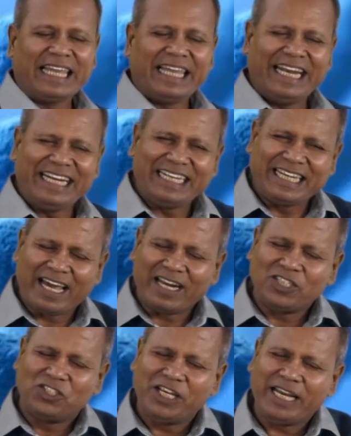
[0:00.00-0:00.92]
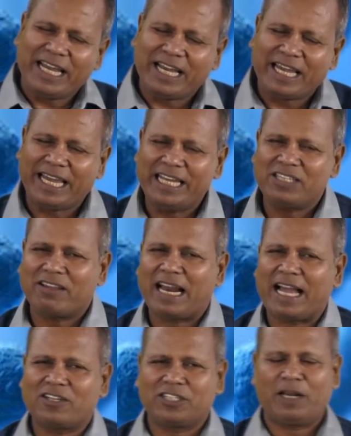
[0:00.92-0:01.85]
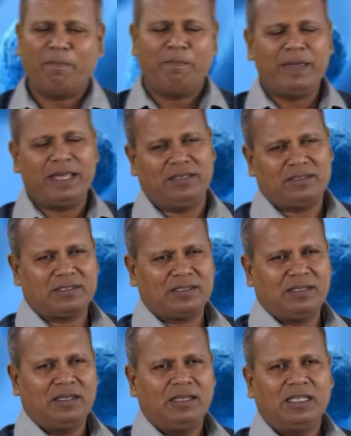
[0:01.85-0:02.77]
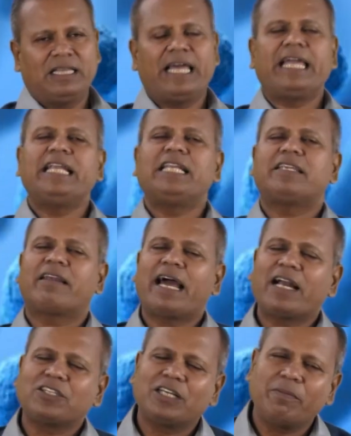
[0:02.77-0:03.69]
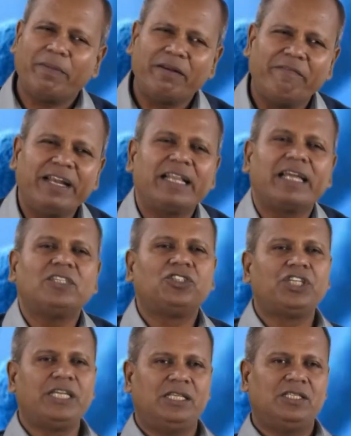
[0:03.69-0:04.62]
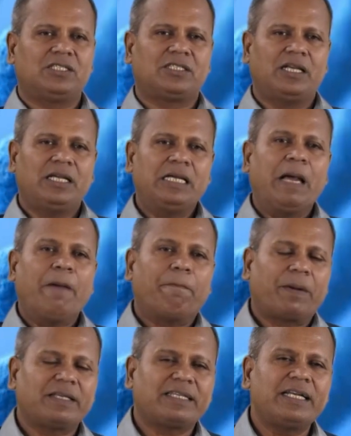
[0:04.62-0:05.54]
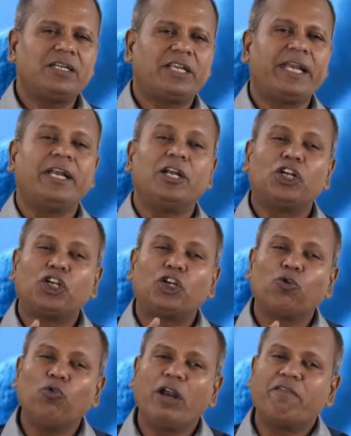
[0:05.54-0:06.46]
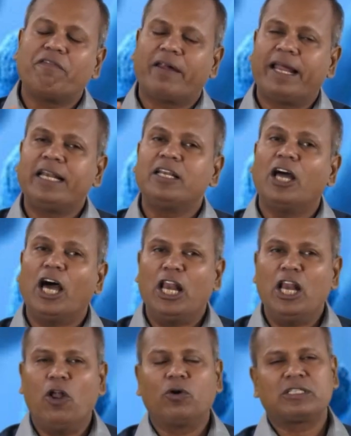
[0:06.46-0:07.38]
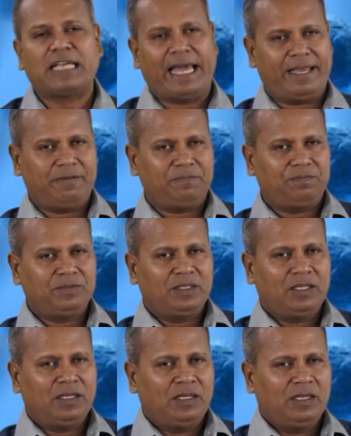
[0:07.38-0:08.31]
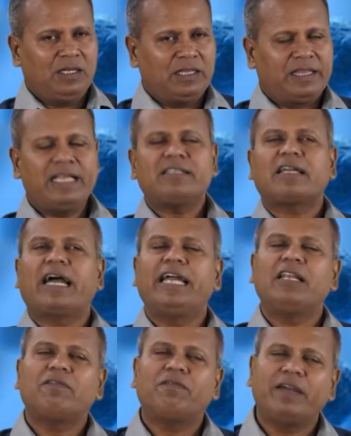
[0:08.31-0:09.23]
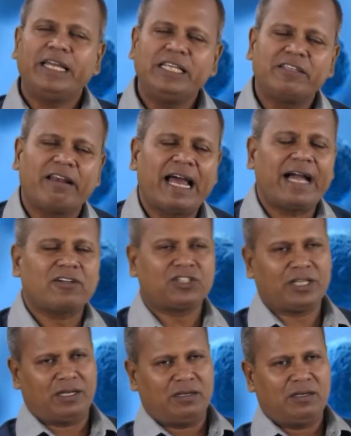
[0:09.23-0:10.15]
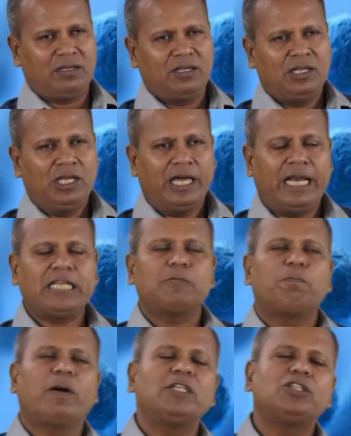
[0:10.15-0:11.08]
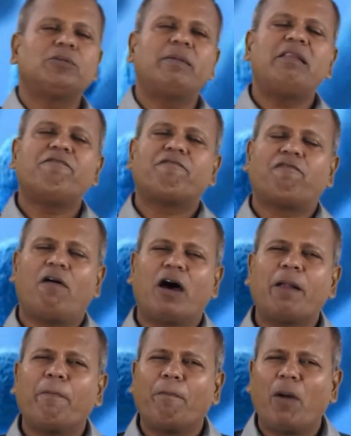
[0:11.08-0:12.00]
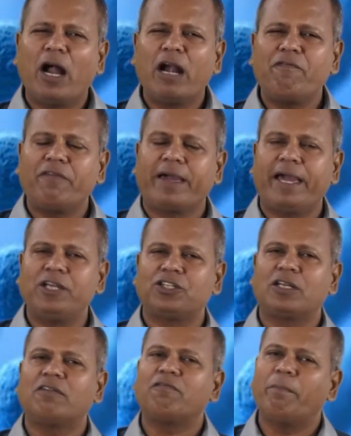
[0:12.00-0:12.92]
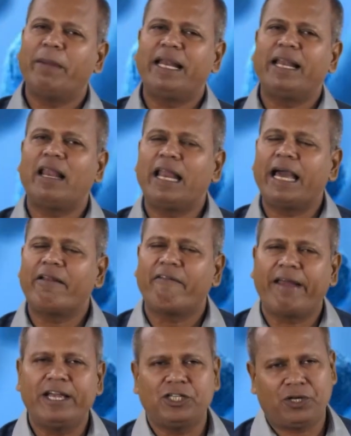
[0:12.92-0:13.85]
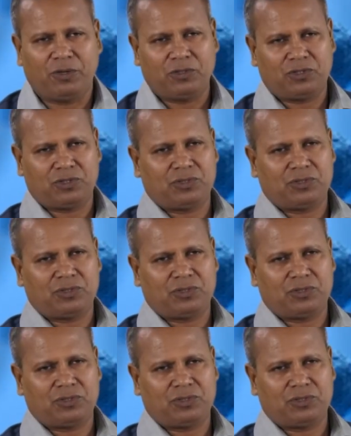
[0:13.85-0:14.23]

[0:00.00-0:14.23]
Intergenic interaction means the interaction between the genes present in two different loci. This kind of interaction responsible for modification of Mendelian ratios